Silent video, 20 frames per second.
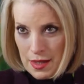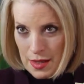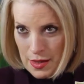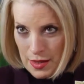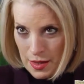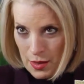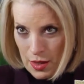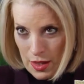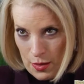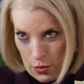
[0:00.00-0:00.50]

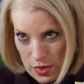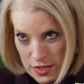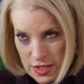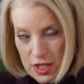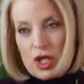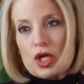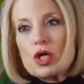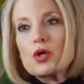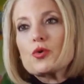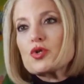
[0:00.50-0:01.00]

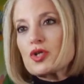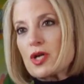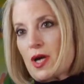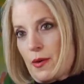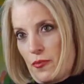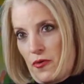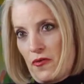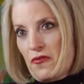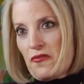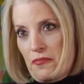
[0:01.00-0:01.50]
a huge
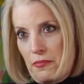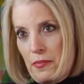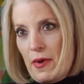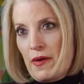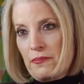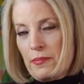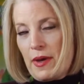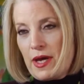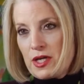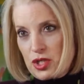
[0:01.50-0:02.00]
number
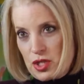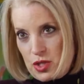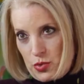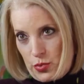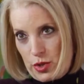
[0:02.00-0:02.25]
of patients